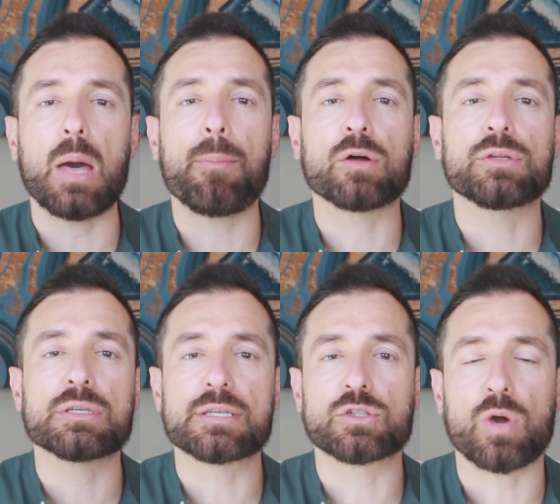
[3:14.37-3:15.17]
about
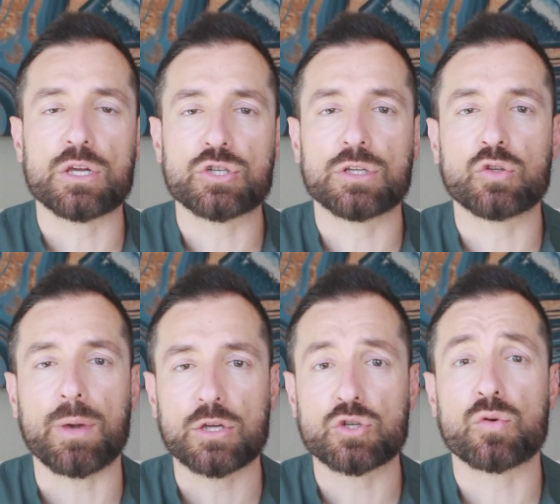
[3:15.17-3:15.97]
this situation to
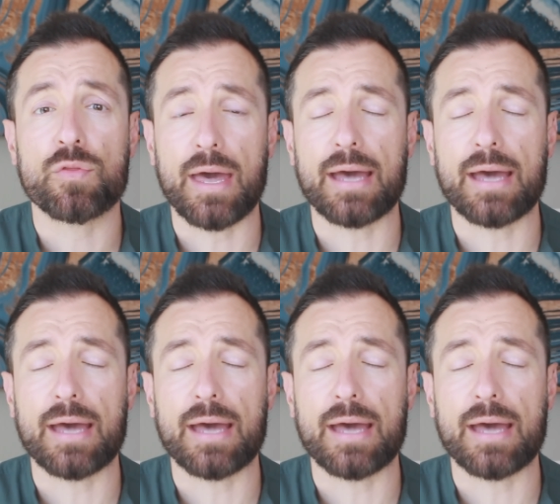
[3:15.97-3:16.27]
make sure